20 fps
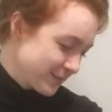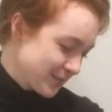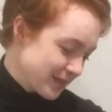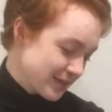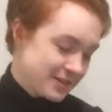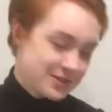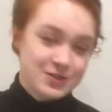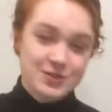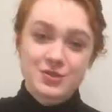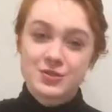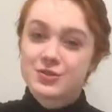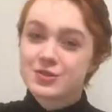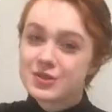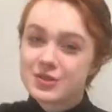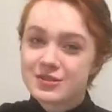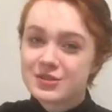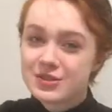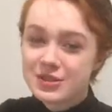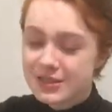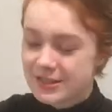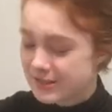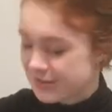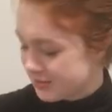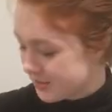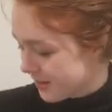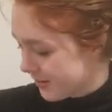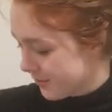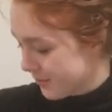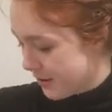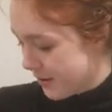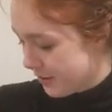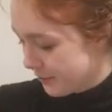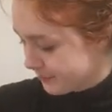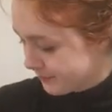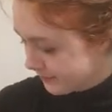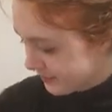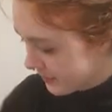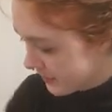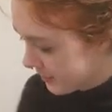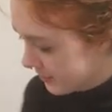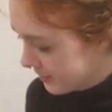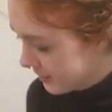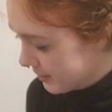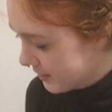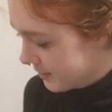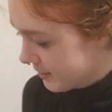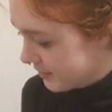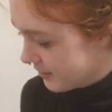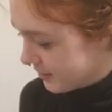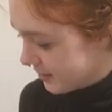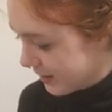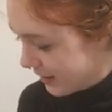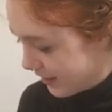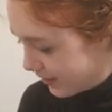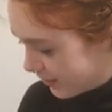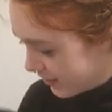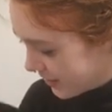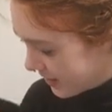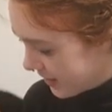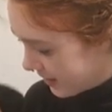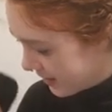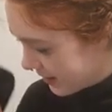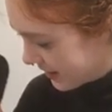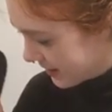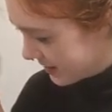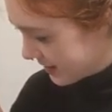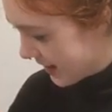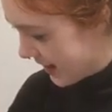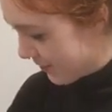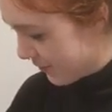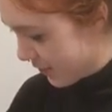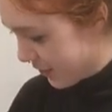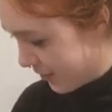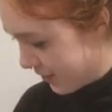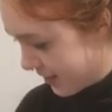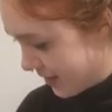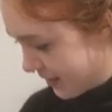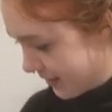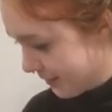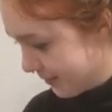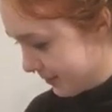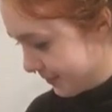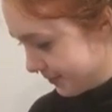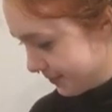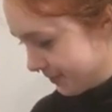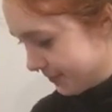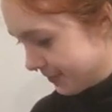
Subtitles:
because you just never know. And I think that's everything